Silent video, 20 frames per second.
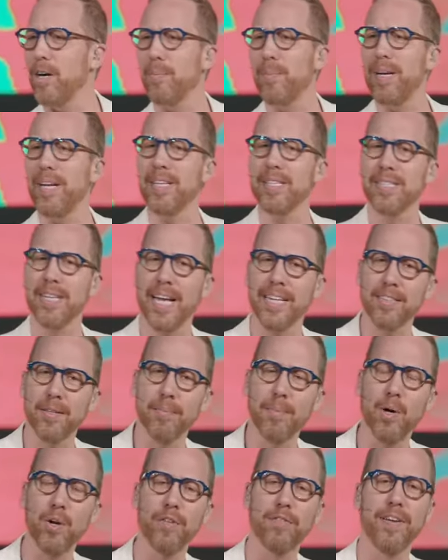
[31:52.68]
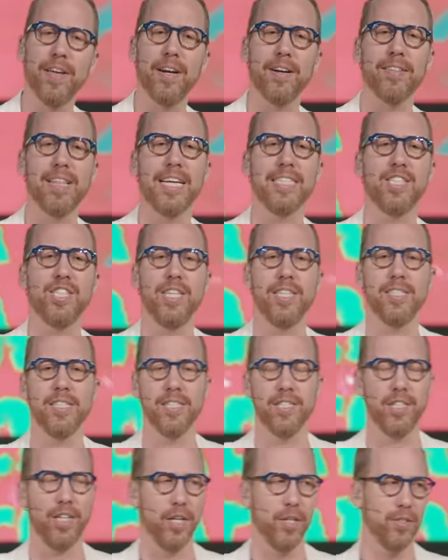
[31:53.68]
but it's not the motivator that
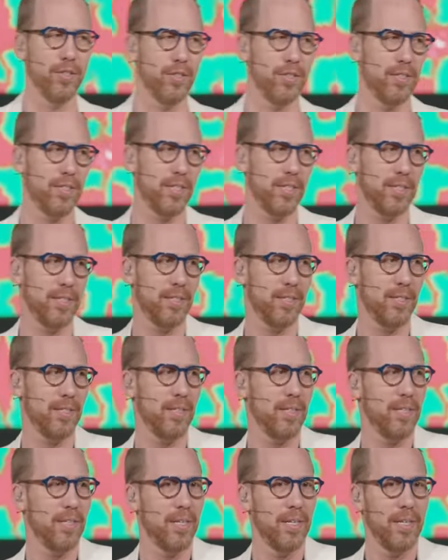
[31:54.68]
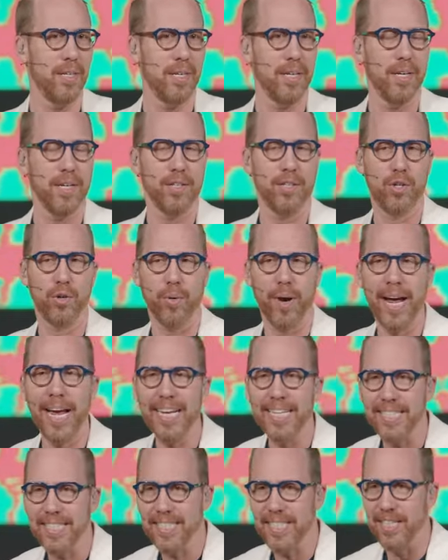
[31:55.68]
Jesus used.
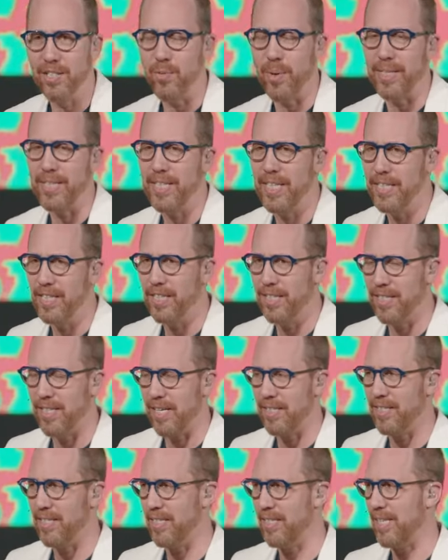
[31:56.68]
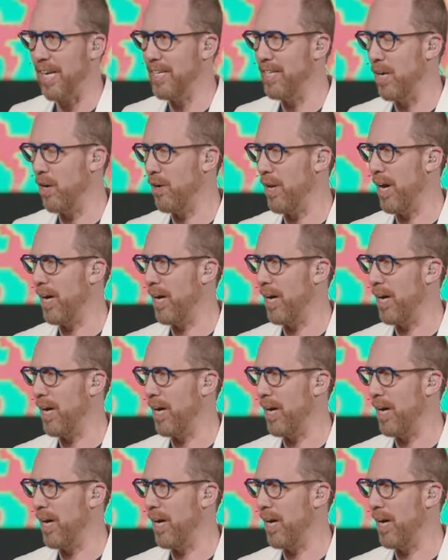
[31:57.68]
Grace is what teaches us to say no to